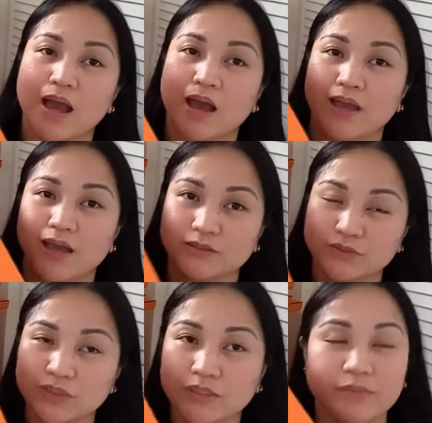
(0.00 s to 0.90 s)
I
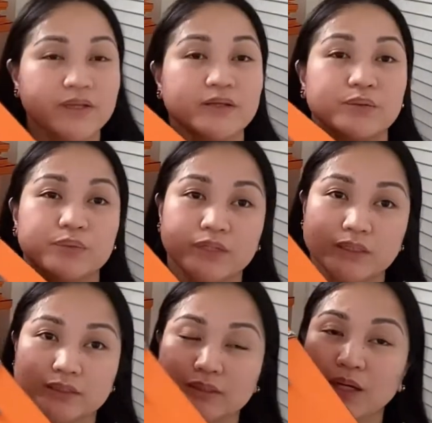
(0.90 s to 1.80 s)
actually made a
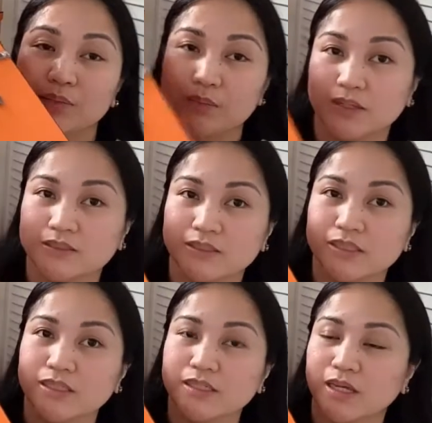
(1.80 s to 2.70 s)
Reels
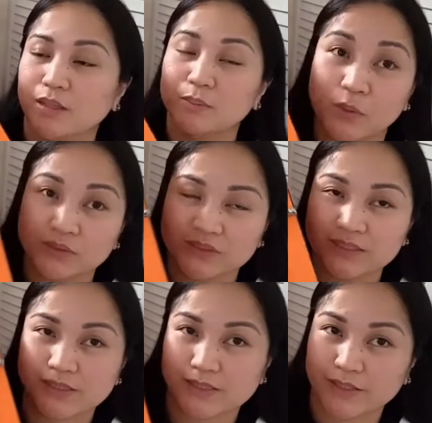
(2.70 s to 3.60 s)
unboxing and
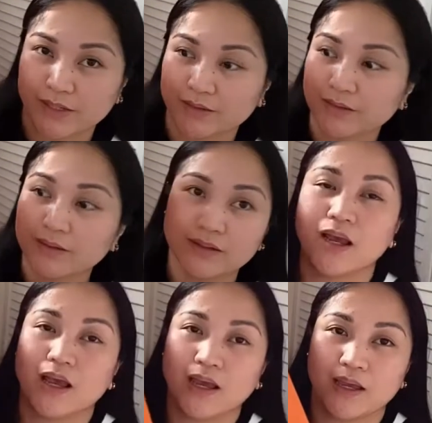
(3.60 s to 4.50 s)
posted it there.
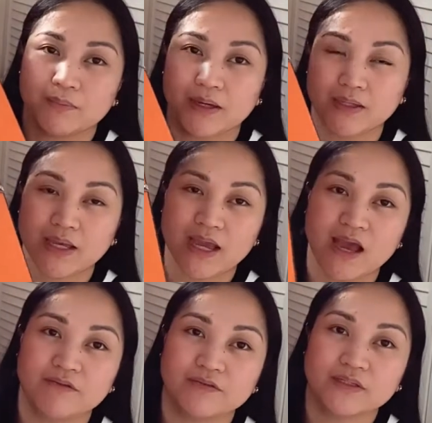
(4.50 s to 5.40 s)
But I
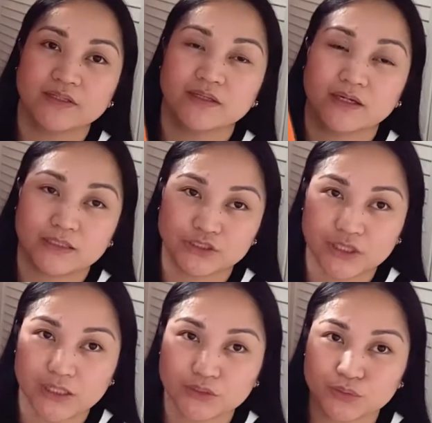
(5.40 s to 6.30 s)
haven't got a
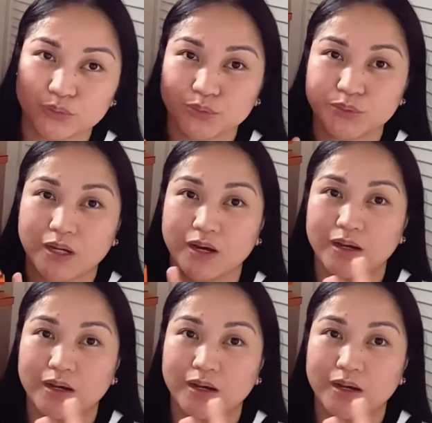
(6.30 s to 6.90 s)
chance to